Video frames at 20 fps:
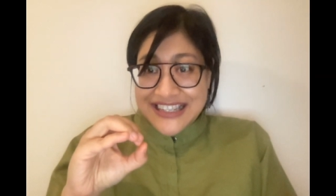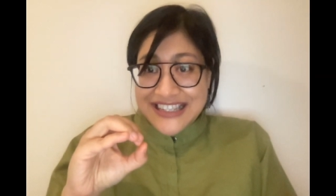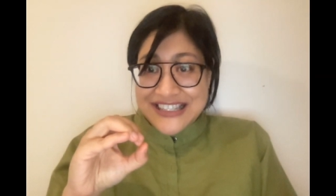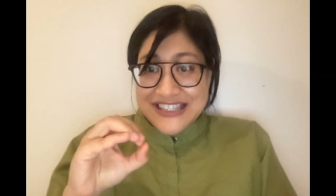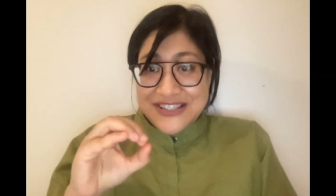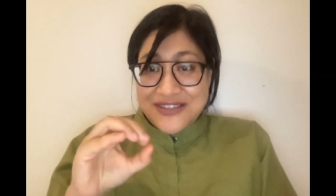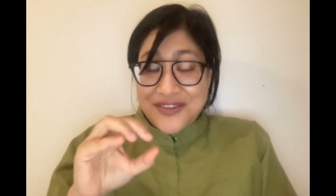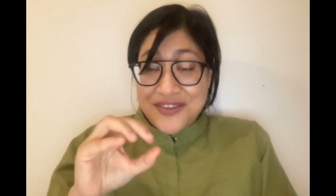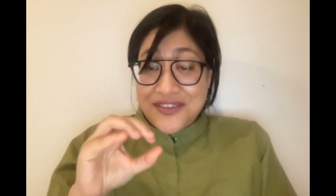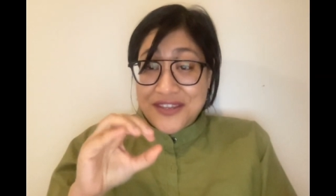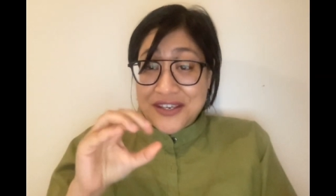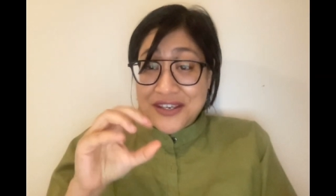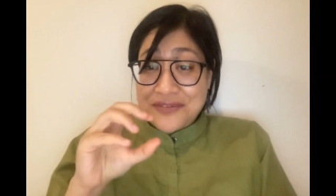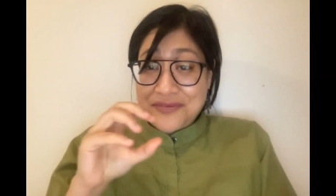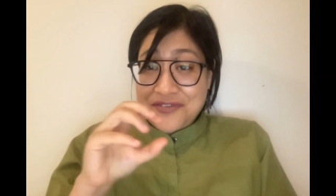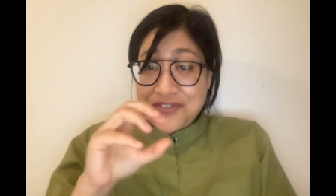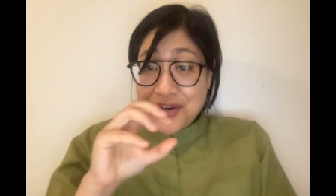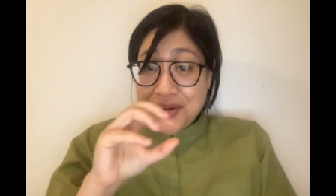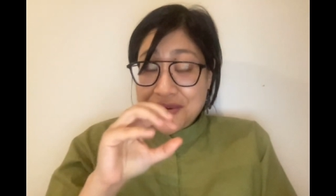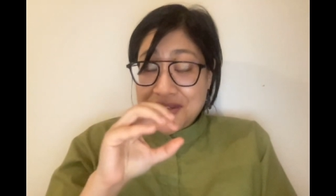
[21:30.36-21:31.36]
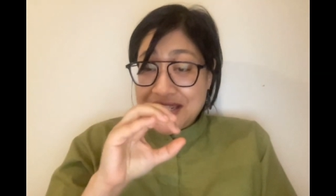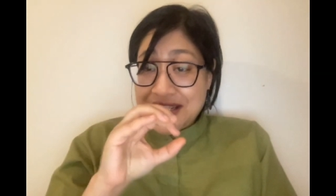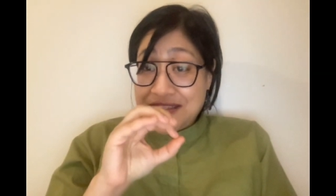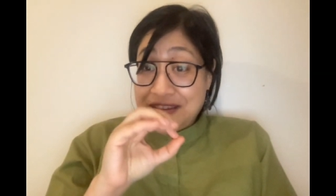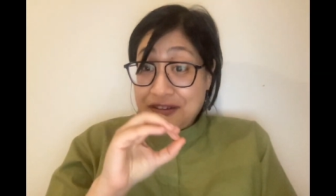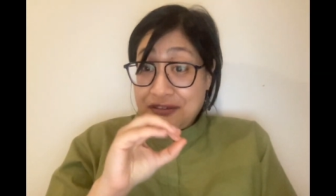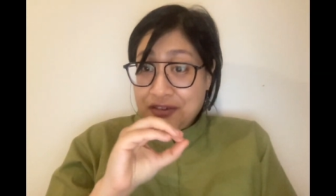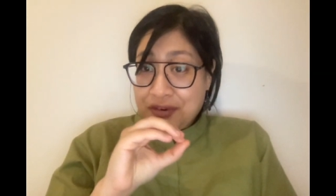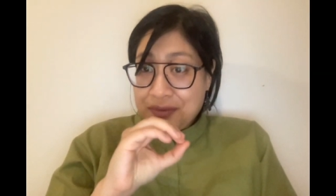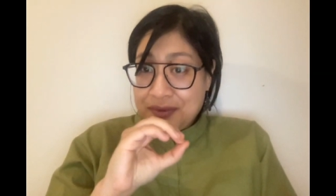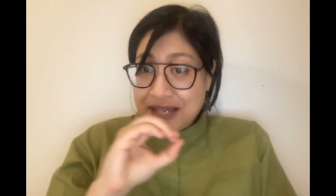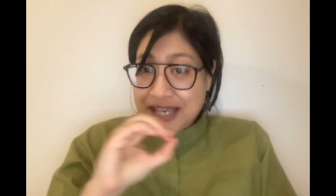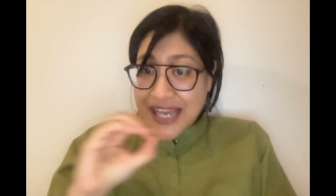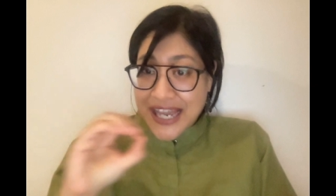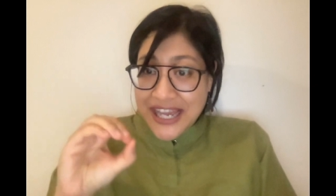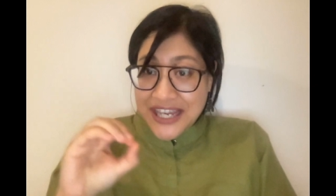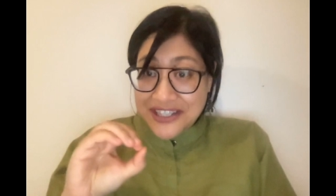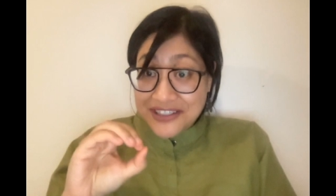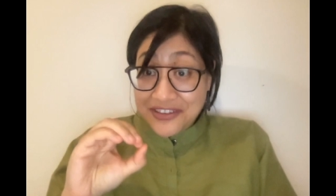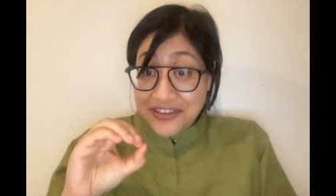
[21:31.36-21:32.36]
so that they can for, therefore be
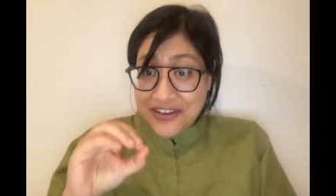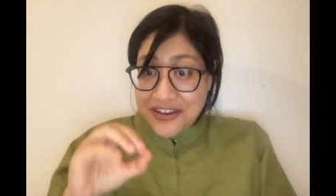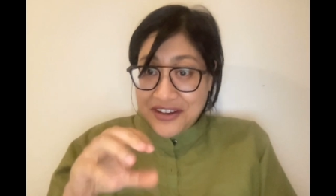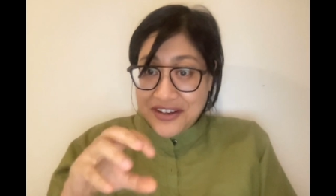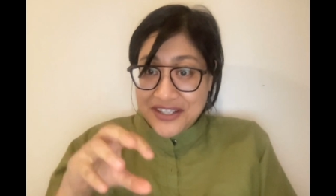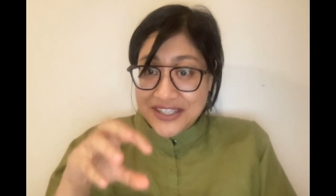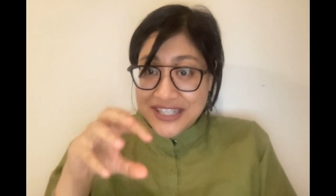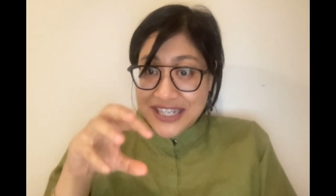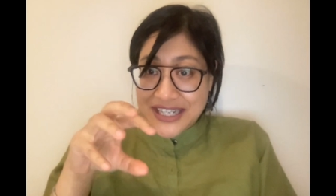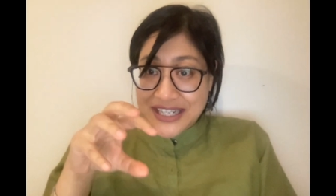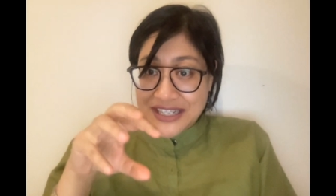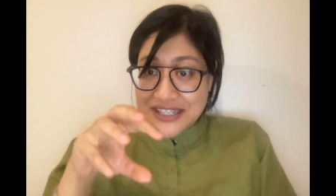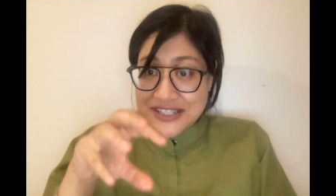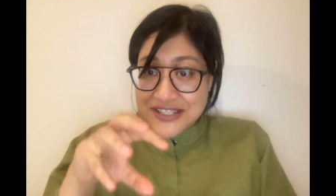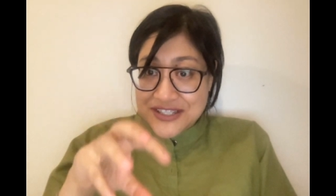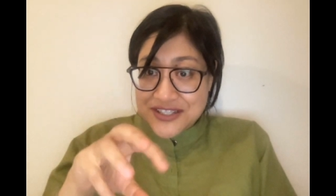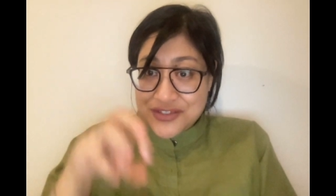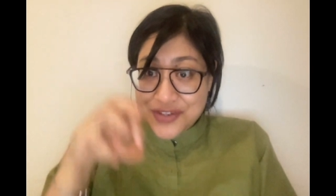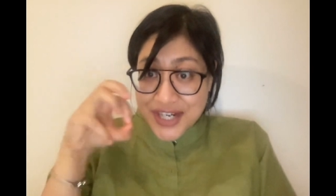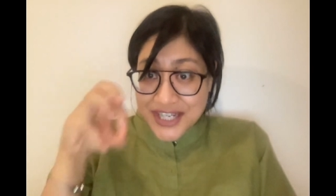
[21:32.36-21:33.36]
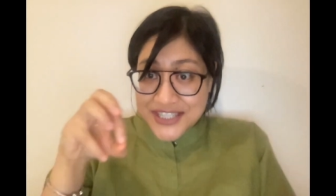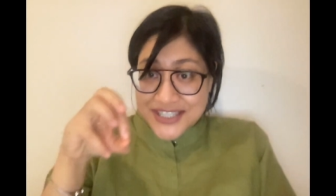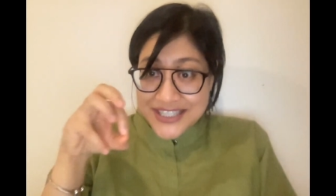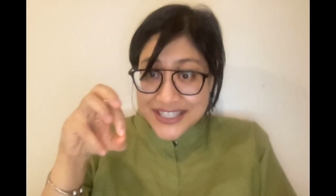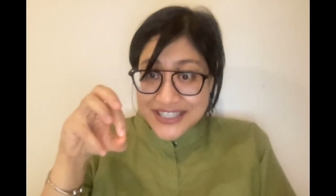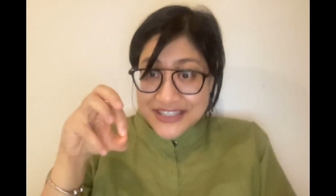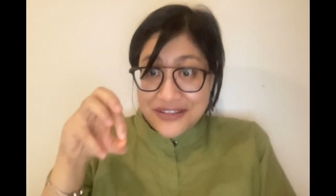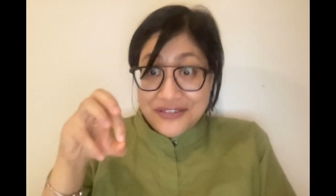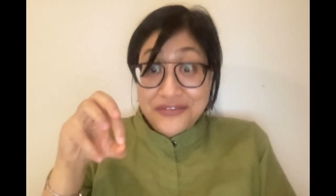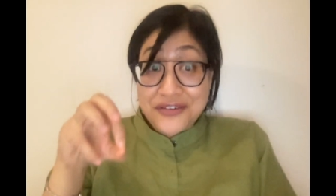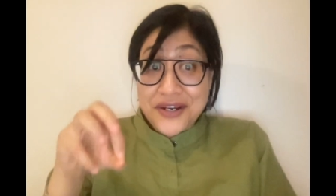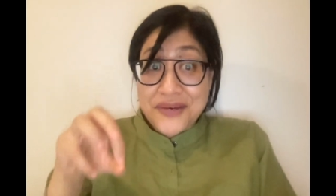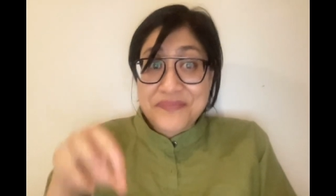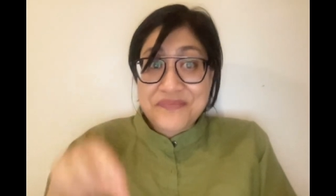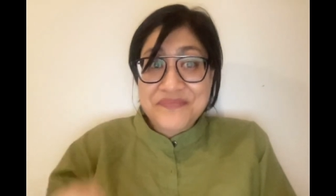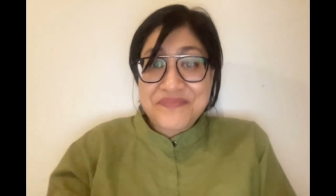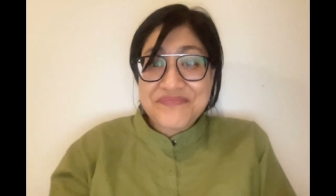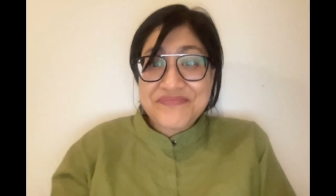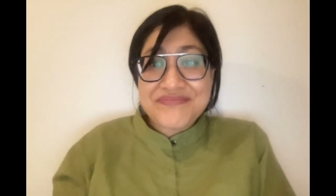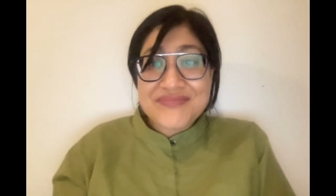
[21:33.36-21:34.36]
cataloged and extracted
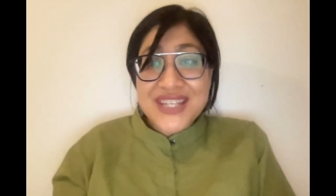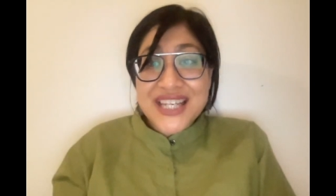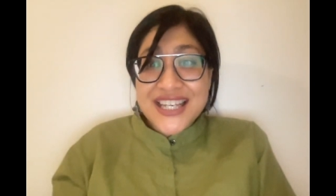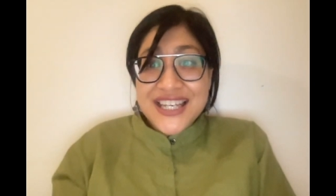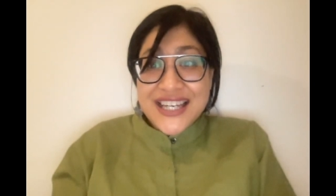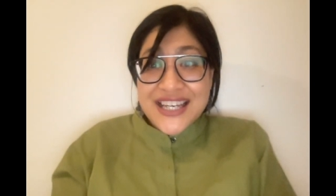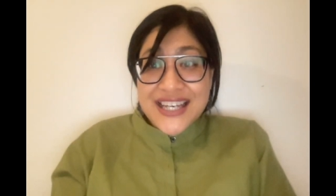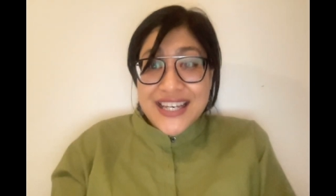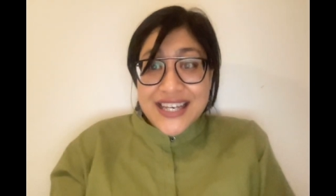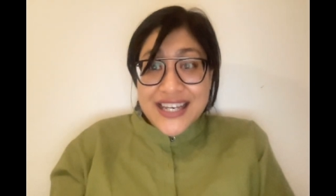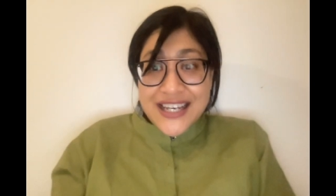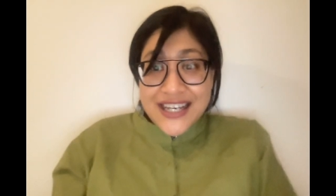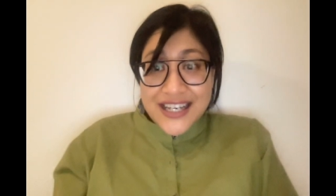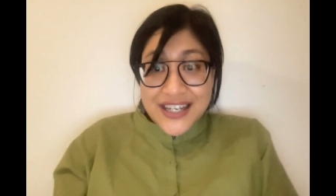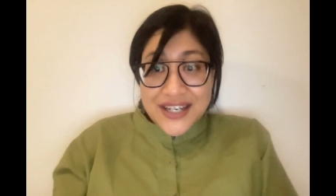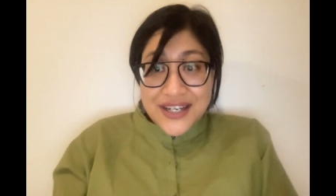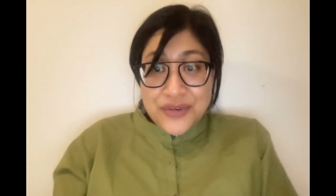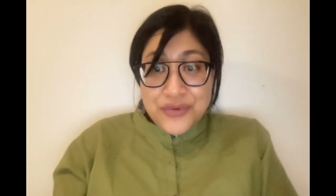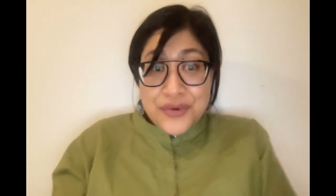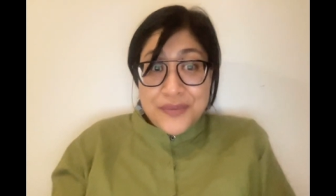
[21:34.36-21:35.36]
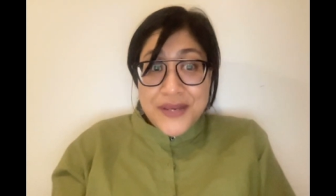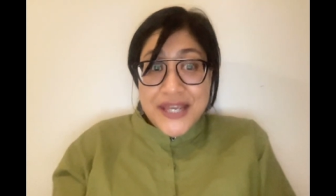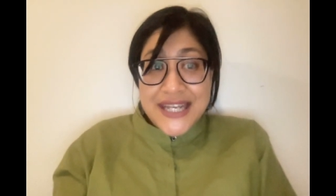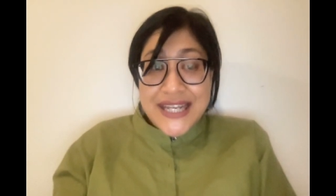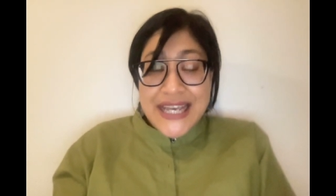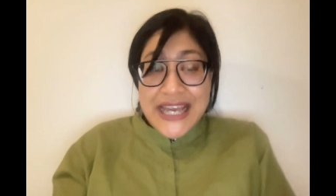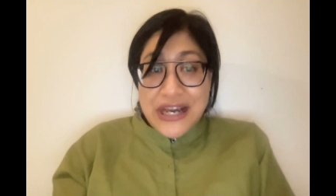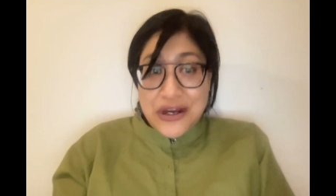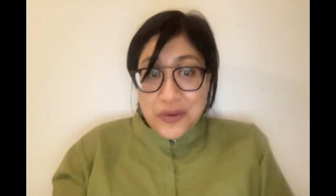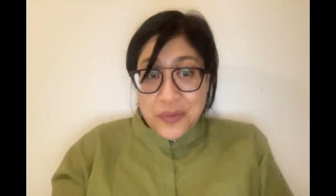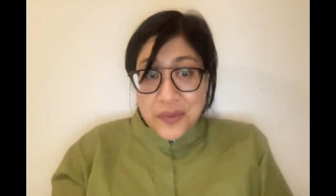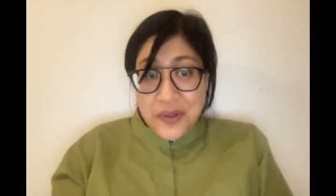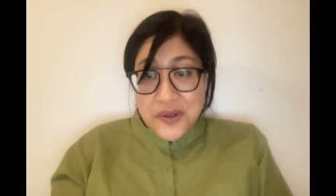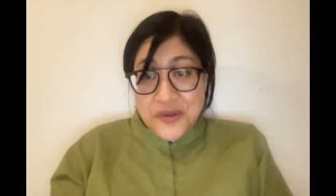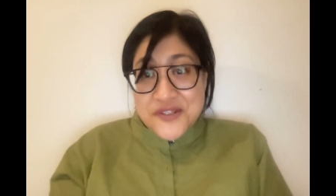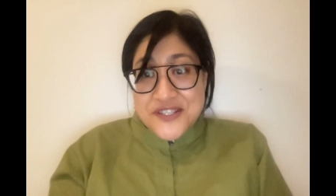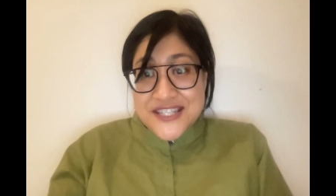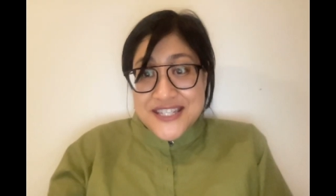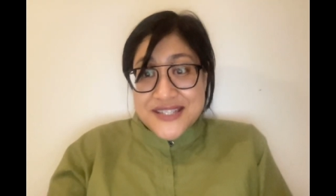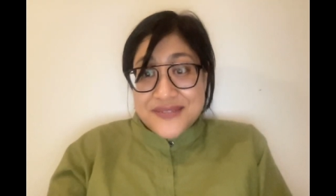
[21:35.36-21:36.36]
from. Remaining
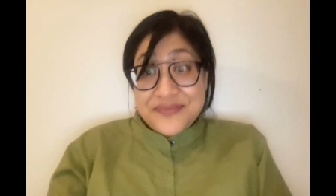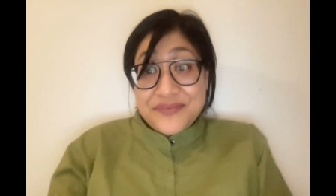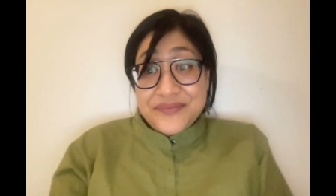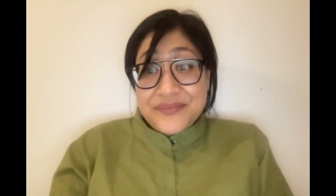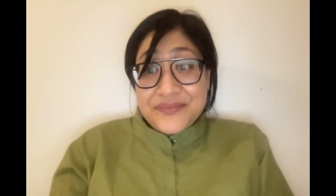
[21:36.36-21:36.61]
outpost.